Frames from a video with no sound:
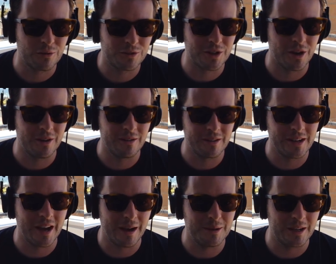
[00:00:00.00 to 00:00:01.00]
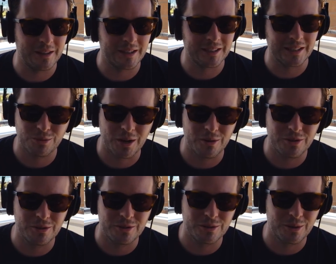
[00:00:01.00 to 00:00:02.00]
So yeah, I mean, I think that's what I would
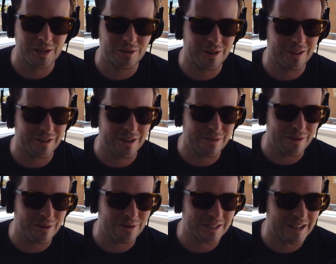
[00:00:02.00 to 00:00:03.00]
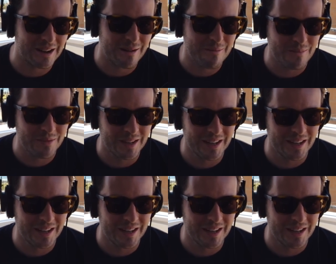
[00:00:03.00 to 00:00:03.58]
do in 2023 if I was, um,